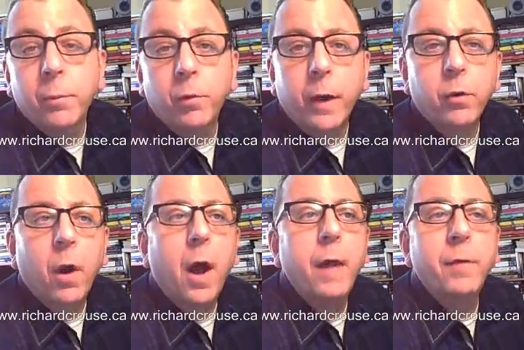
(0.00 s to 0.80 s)
from
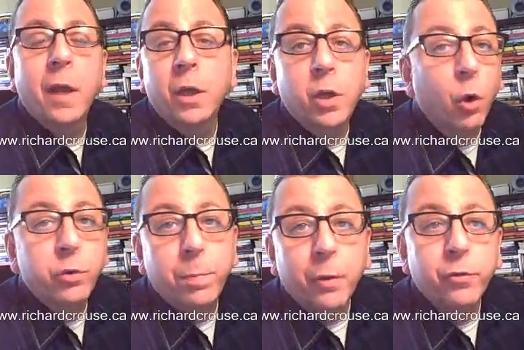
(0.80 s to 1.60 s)
director Ivan
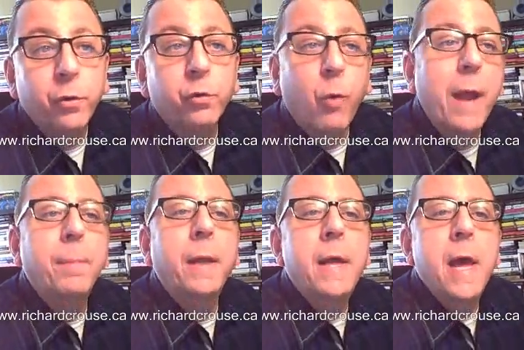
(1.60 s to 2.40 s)
Ghostbusters
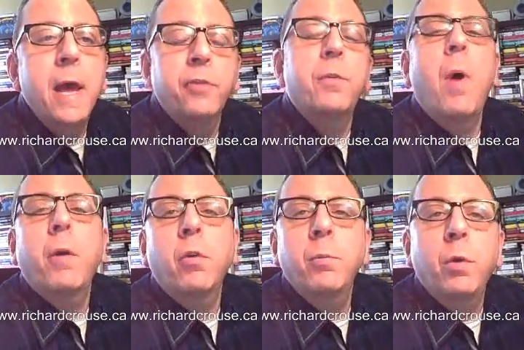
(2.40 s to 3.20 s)
Reitman, is a
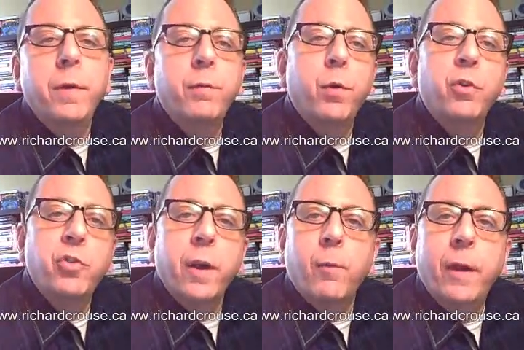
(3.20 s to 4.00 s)
modern movie for a
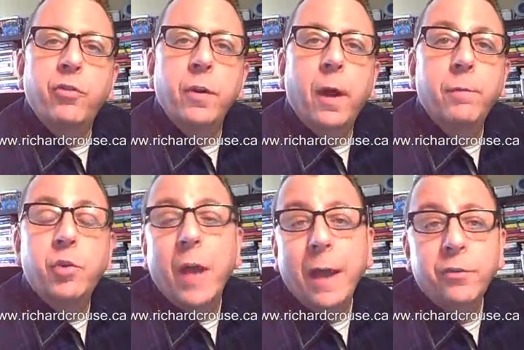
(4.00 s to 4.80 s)
generation
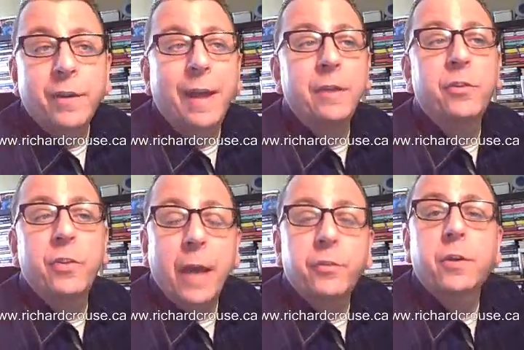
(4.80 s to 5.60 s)
of text and
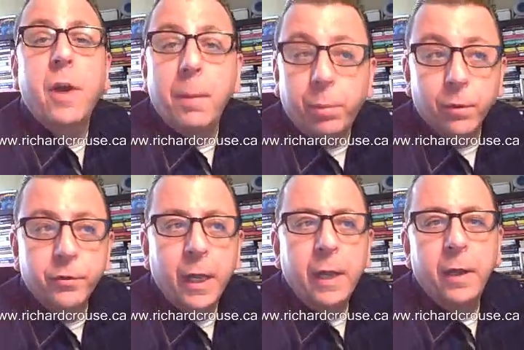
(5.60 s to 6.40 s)
sex
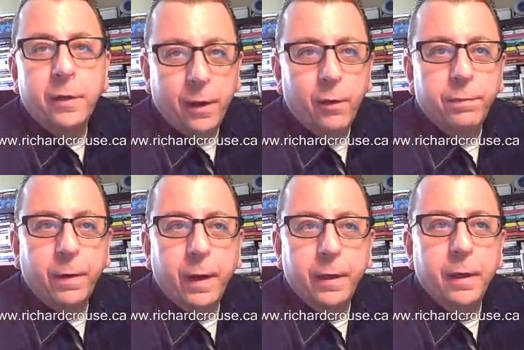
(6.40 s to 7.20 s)
couples
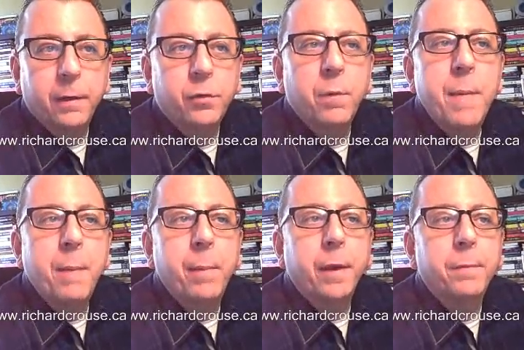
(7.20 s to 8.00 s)
terrified of
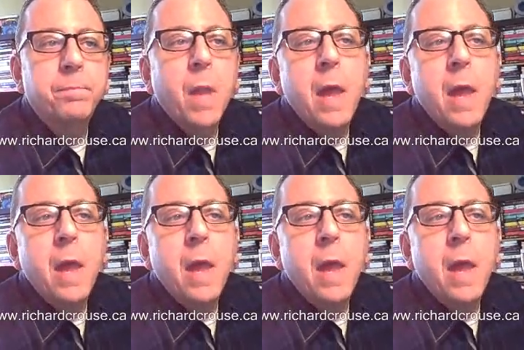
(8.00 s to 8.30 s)
commitment.